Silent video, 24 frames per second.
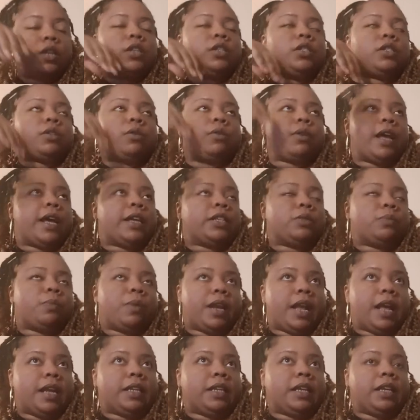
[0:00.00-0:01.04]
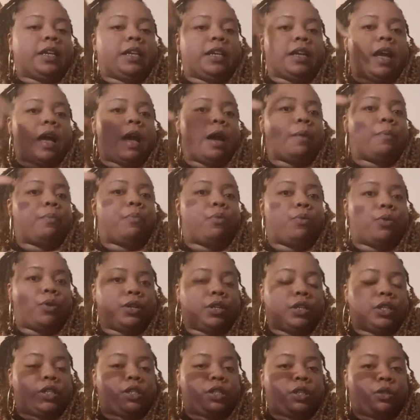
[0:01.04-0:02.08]
So that's what I did. I
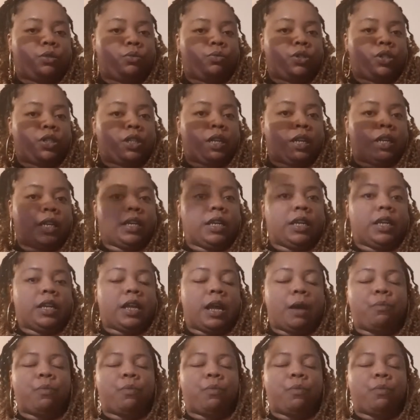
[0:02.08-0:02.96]
poured the solution.